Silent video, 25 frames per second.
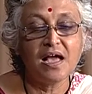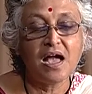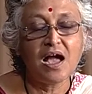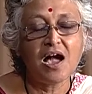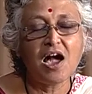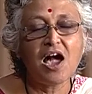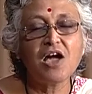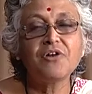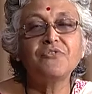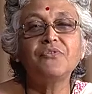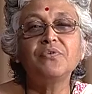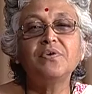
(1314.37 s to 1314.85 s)

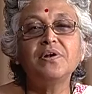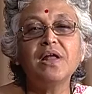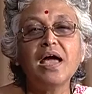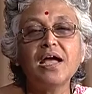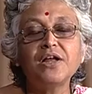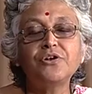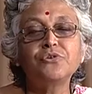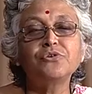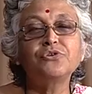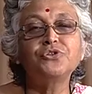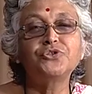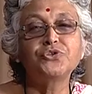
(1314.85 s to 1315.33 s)
I would
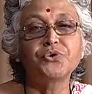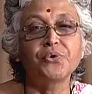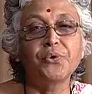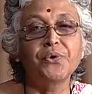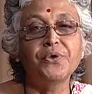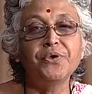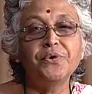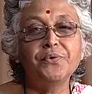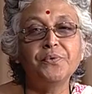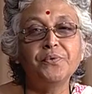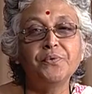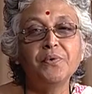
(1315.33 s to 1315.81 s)
like to show
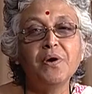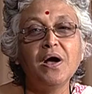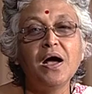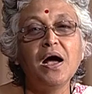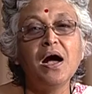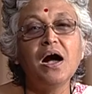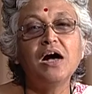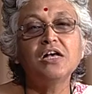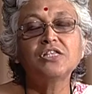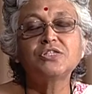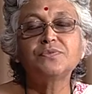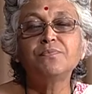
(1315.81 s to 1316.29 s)
you
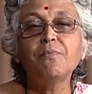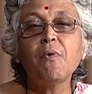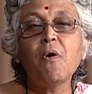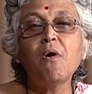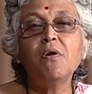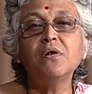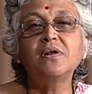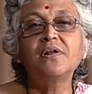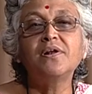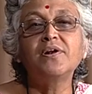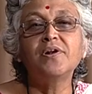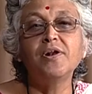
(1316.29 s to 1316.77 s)
a
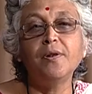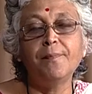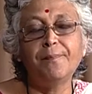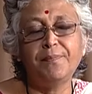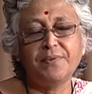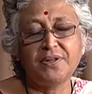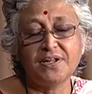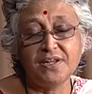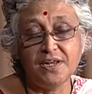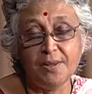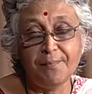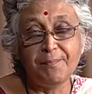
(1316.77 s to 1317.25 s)
small clip
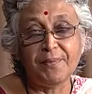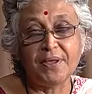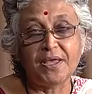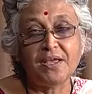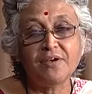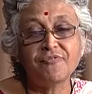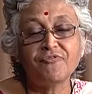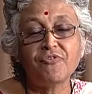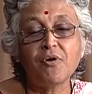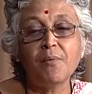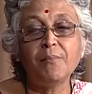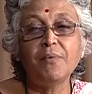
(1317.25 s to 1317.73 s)
clipping
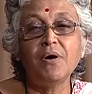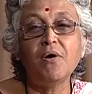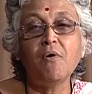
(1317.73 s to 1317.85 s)
from a